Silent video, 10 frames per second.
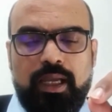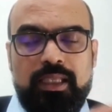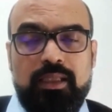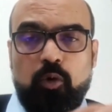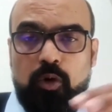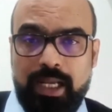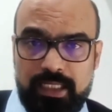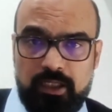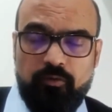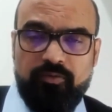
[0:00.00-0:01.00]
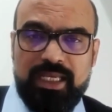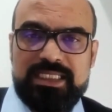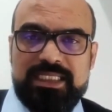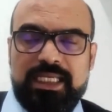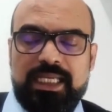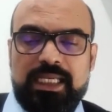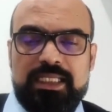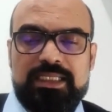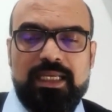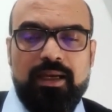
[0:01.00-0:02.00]
And the whole idea of case taking
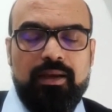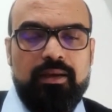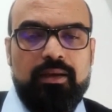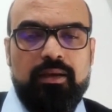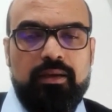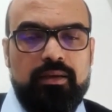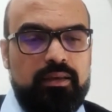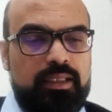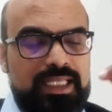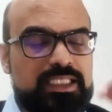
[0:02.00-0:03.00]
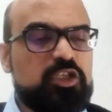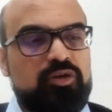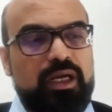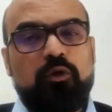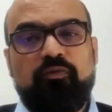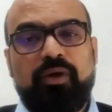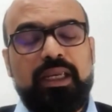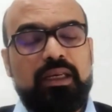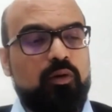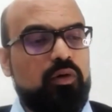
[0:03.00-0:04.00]
is, let's try to
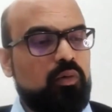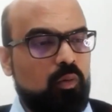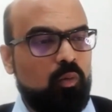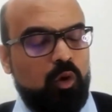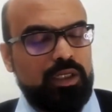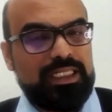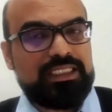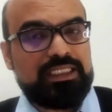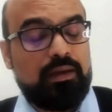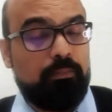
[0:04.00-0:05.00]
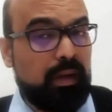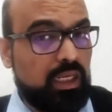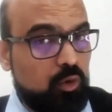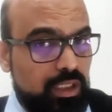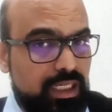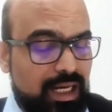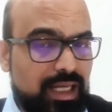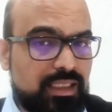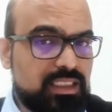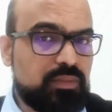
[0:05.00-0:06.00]
find out what is peculiar
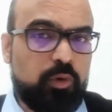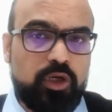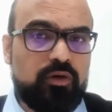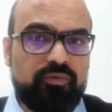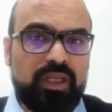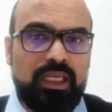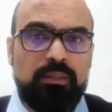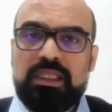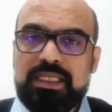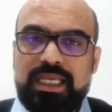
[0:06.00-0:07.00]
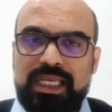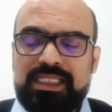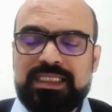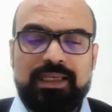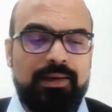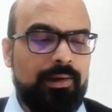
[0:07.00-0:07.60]
at this point of time in the case